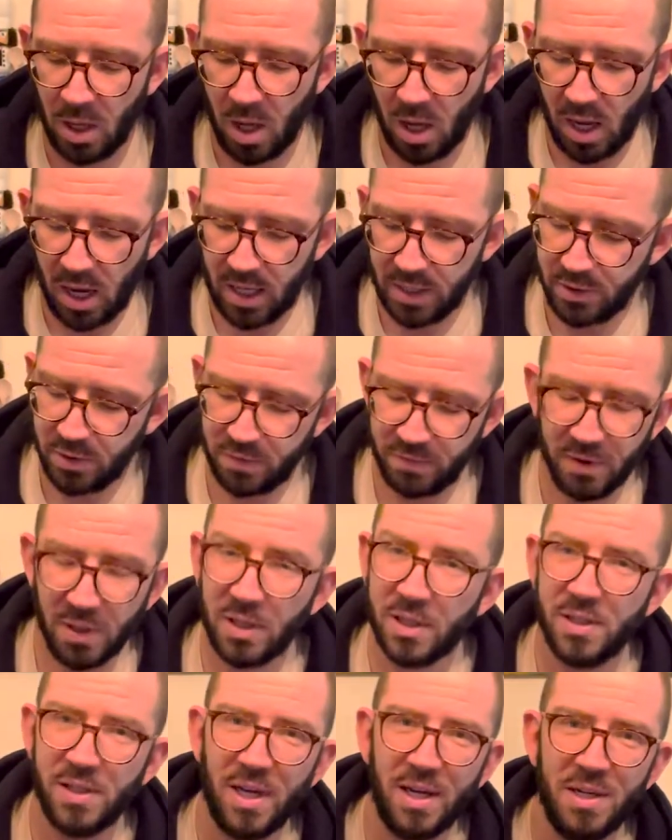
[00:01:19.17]
So I was very
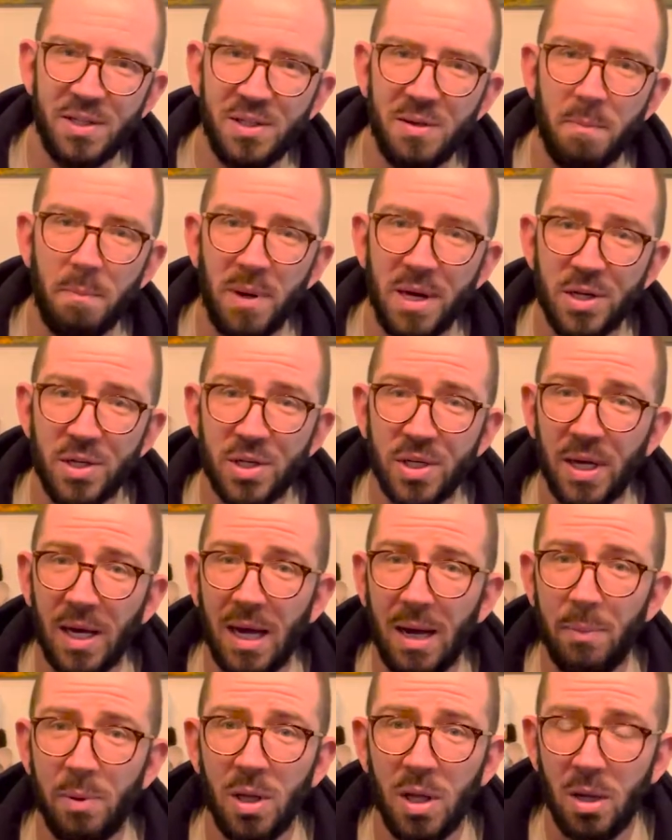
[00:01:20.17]
excited to see
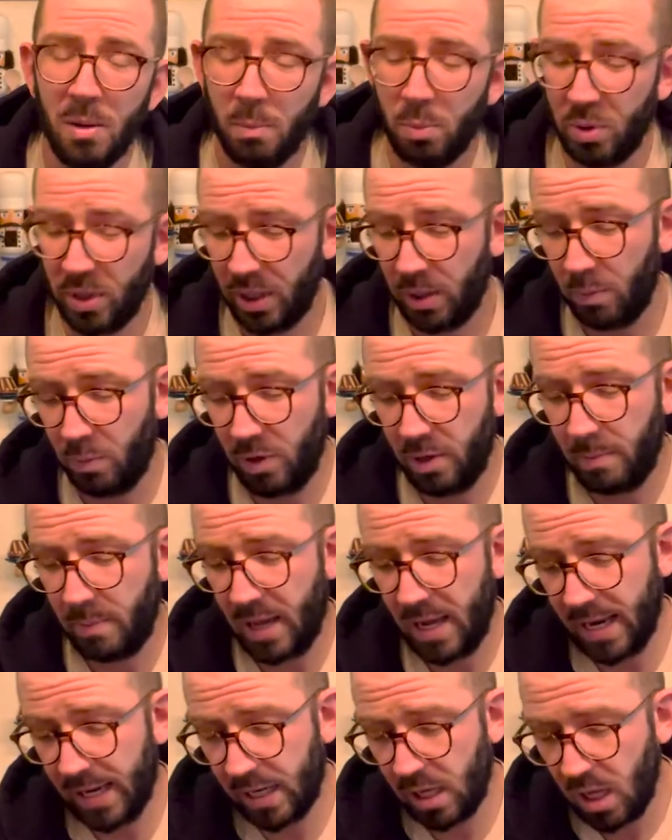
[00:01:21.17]
Benchtop bringing one
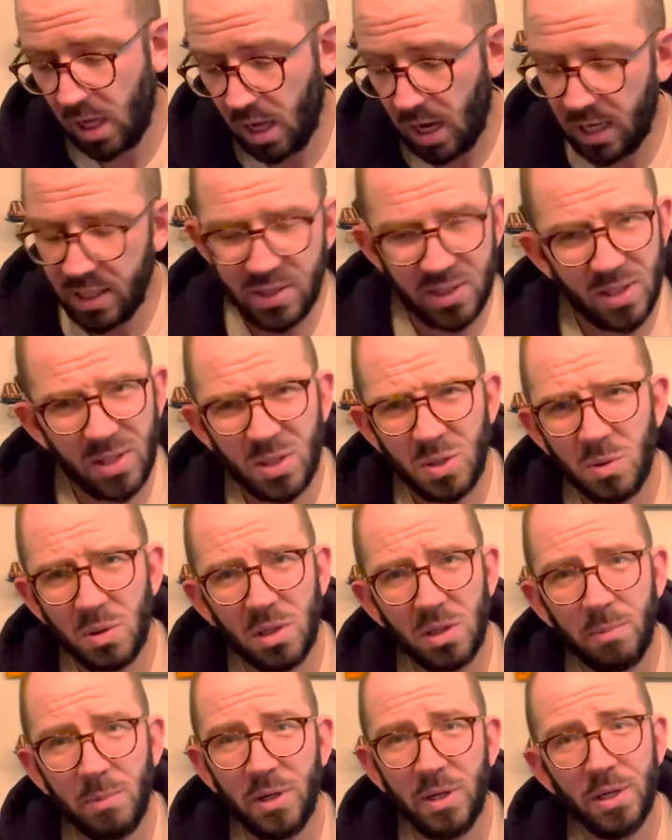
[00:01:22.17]
back. This is also a
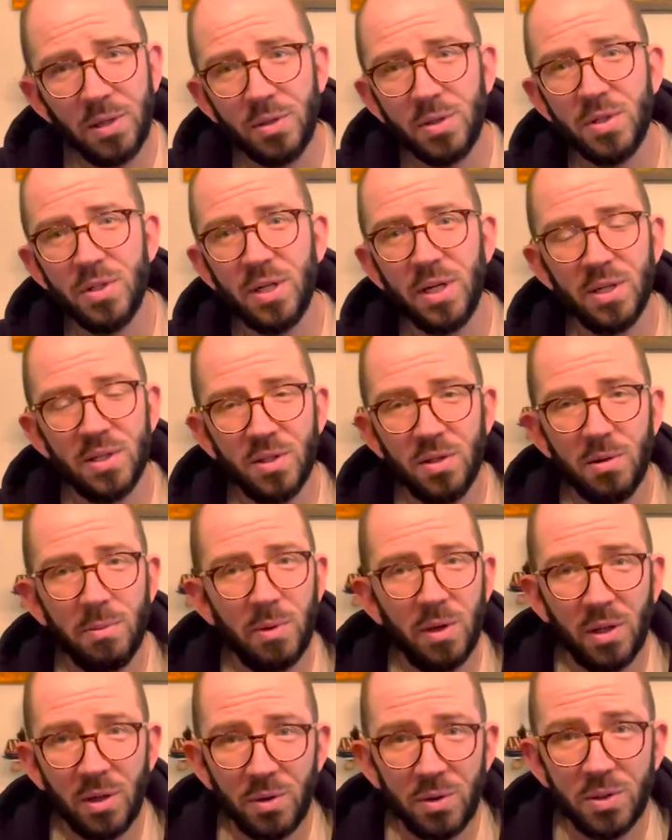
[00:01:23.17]
little bit interesting. It's a little
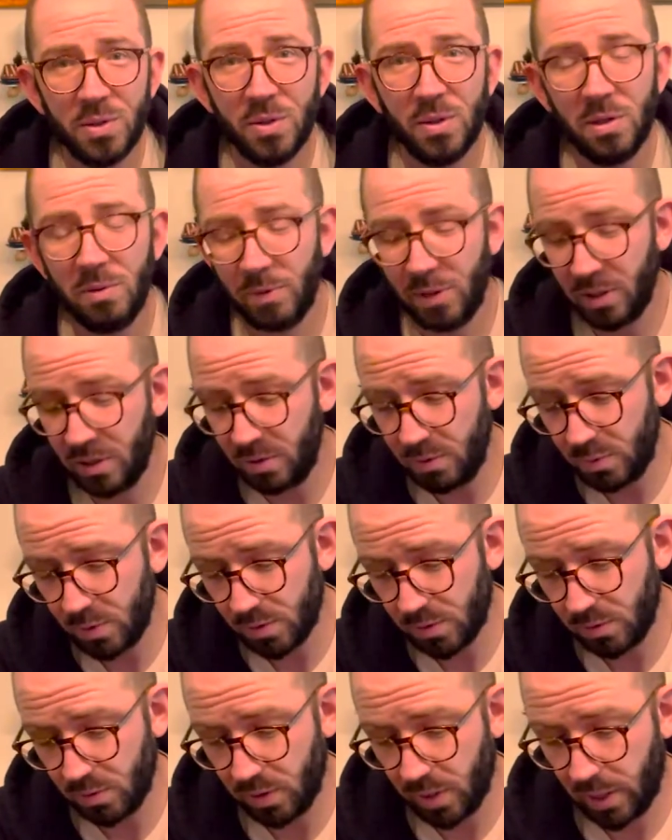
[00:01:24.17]
bit of the old school, a little bit of the new
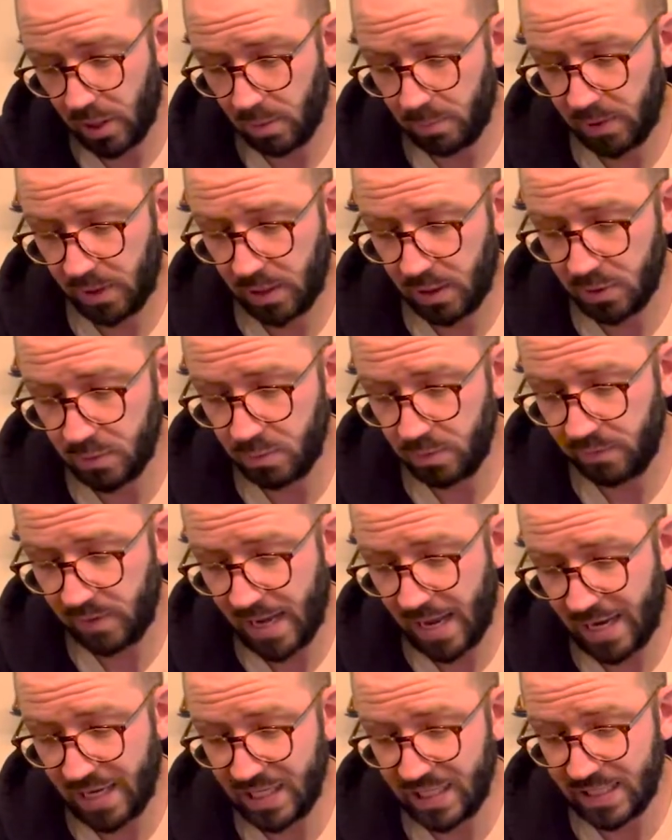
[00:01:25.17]
school here, because we've
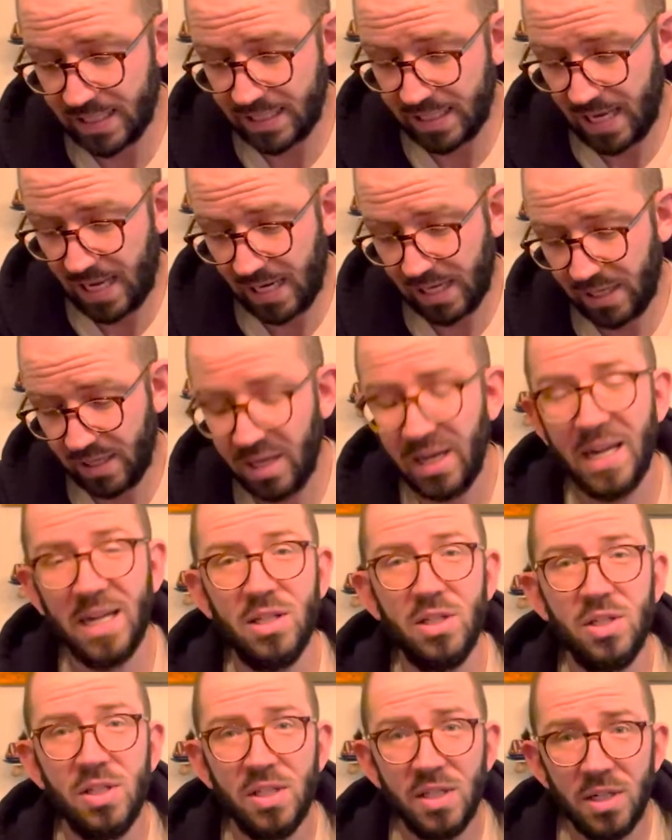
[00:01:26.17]
got Azacca and
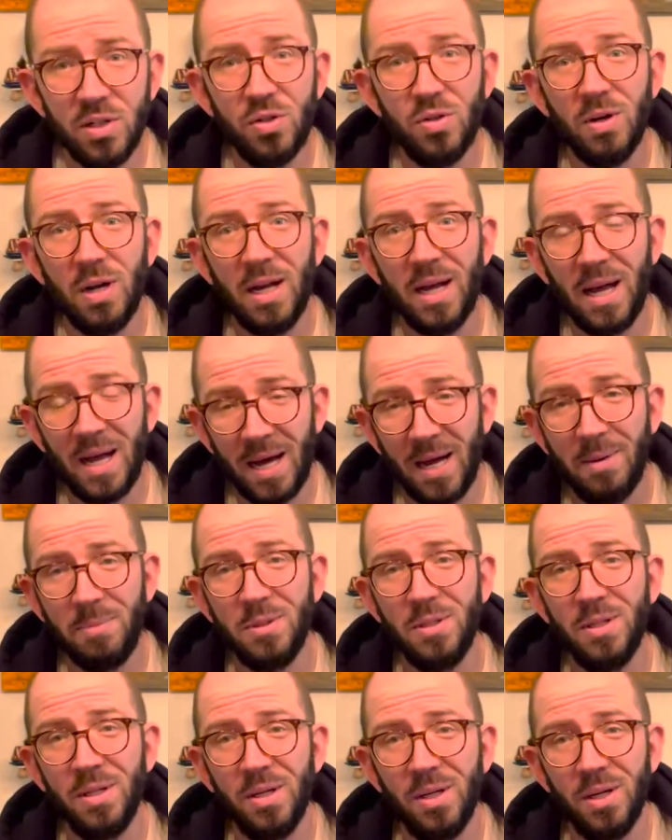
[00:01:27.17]
Citra
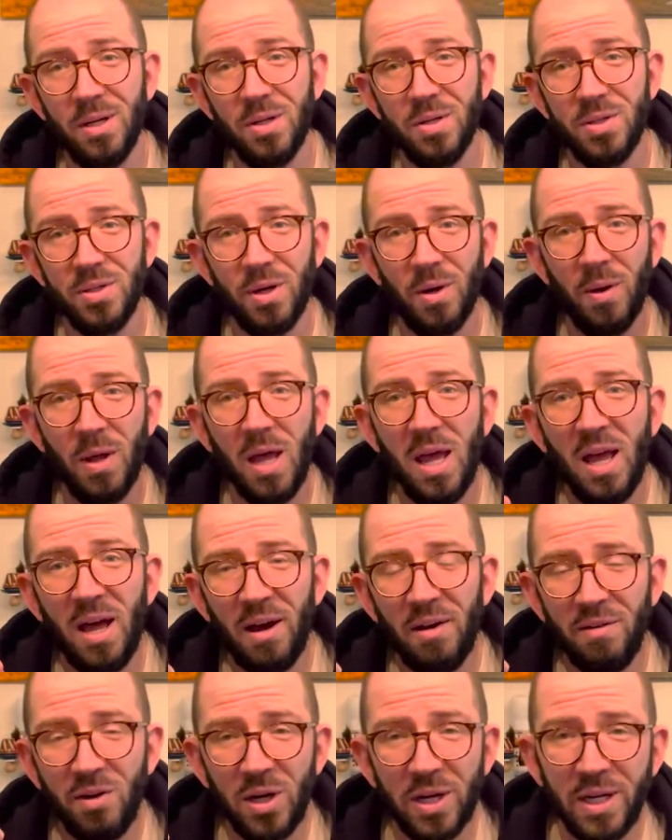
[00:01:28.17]
hops in here. So
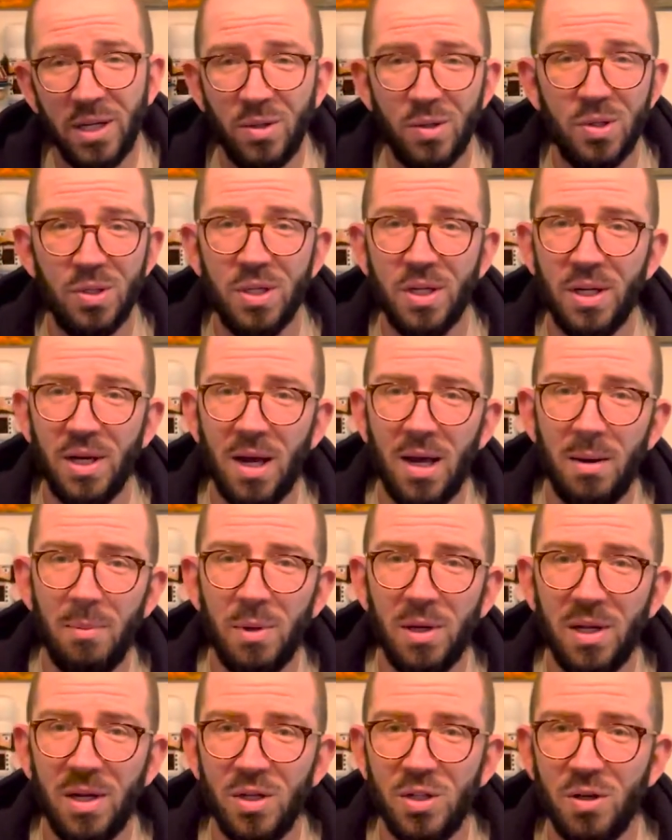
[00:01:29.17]
a very interesting
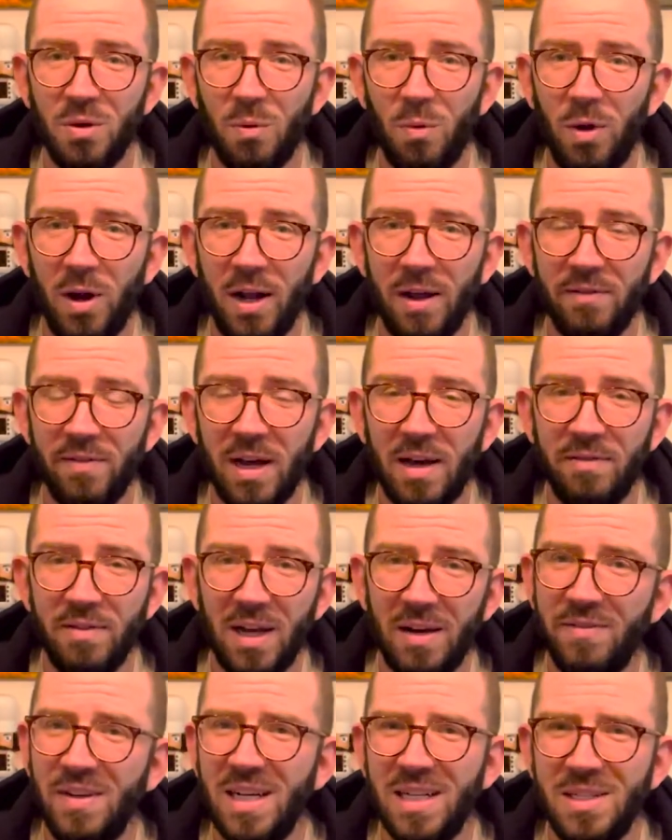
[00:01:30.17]
combination, one
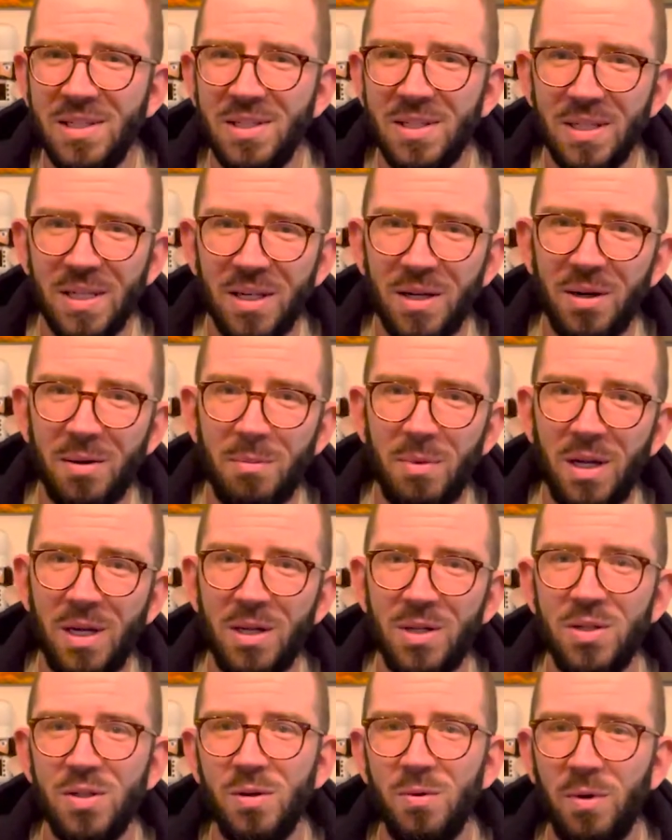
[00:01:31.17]
I've not seen in a
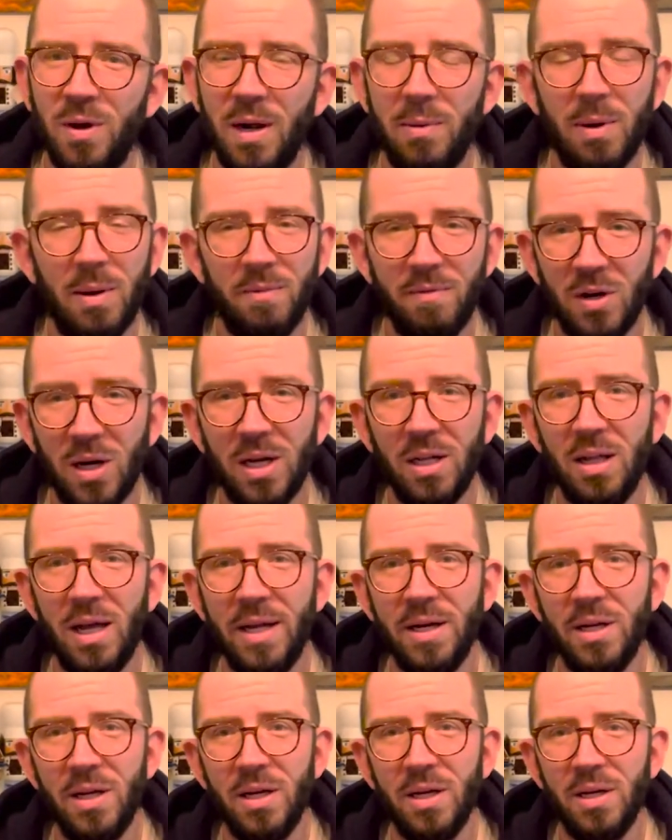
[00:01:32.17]
minute, so one I'm very
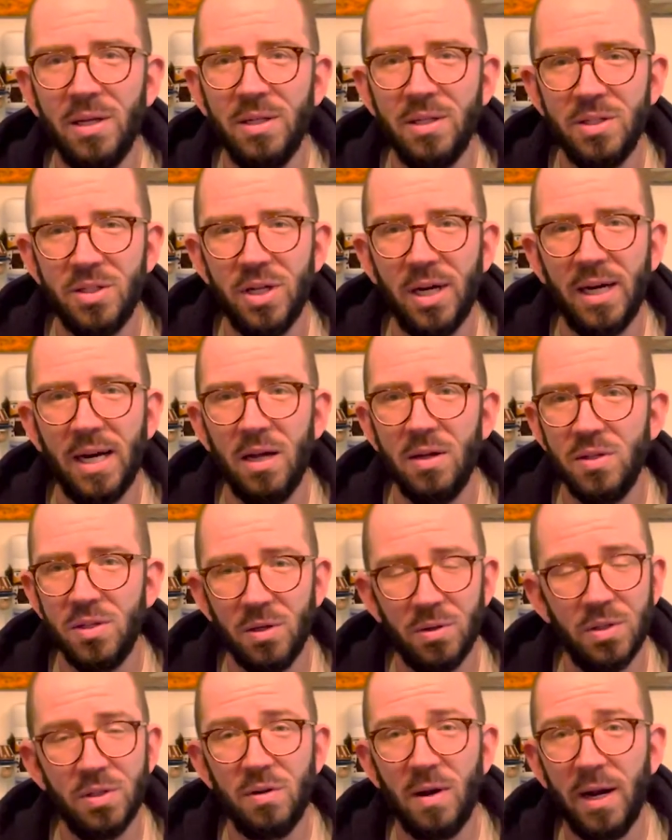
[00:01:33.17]
glad to check out. So
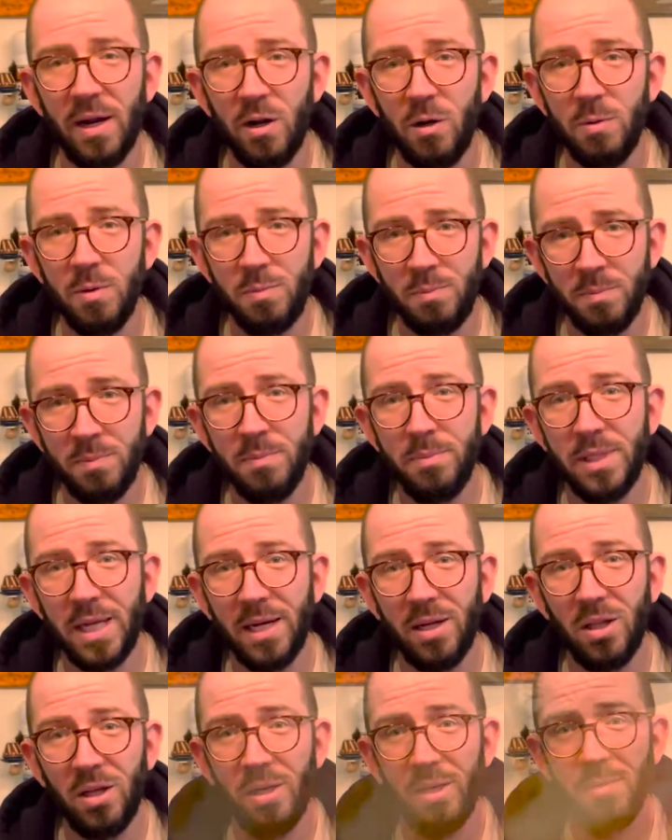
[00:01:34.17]
let's crack it open, take
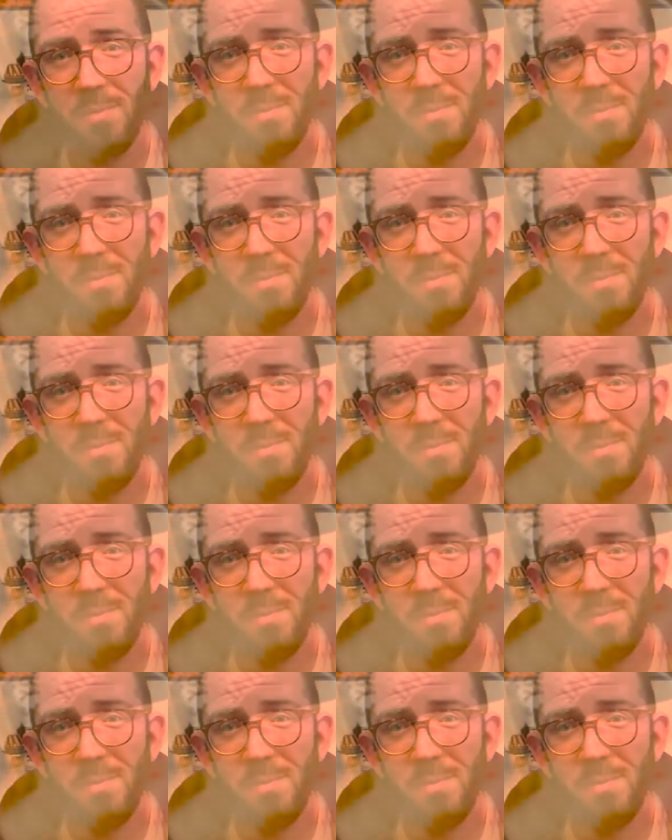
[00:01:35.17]
a look.